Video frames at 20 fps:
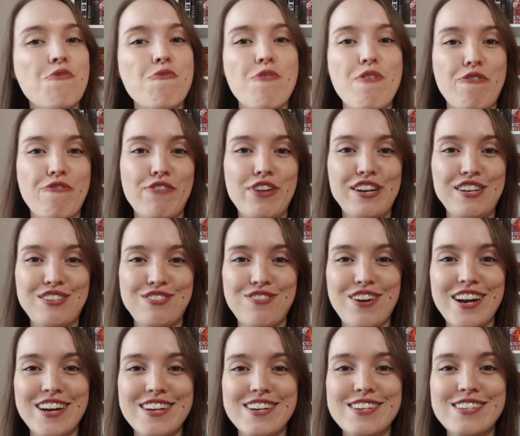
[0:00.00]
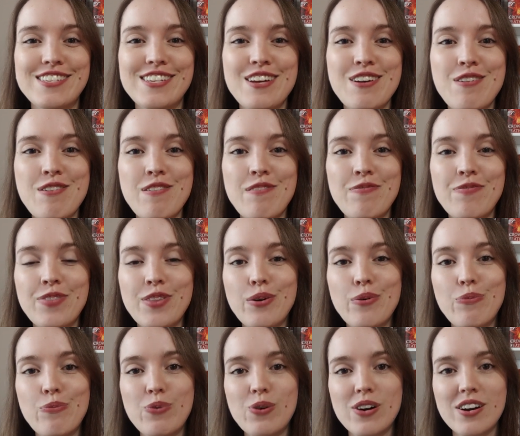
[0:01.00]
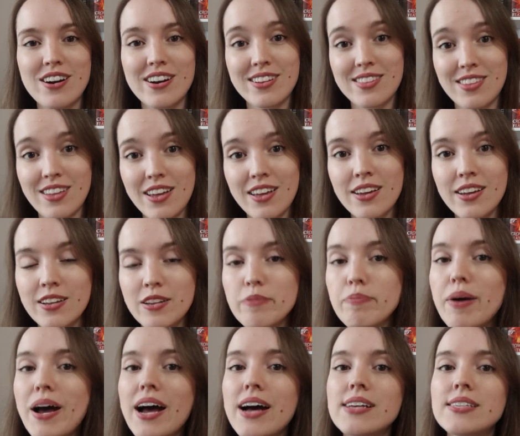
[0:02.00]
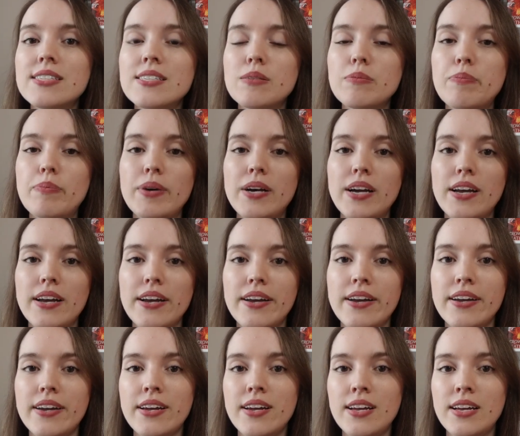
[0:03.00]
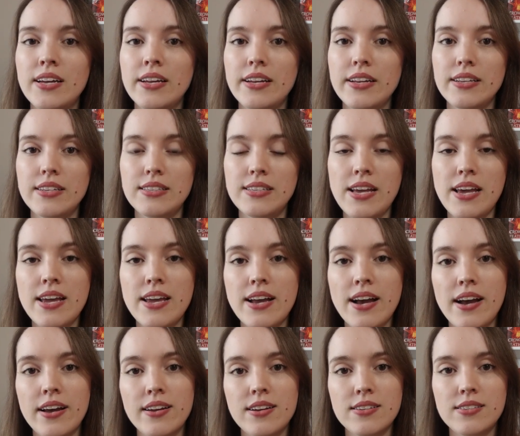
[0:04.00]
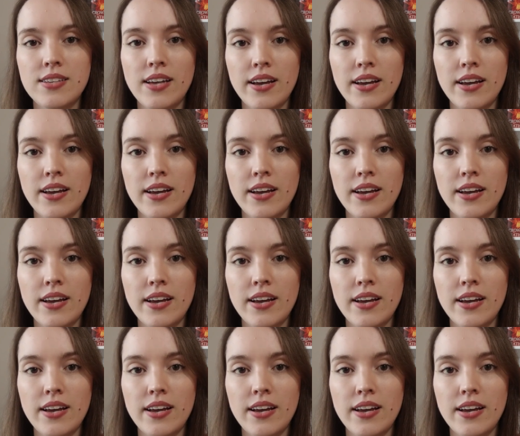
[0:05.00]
where Phoenix Riders were a thing in the past, but they kind of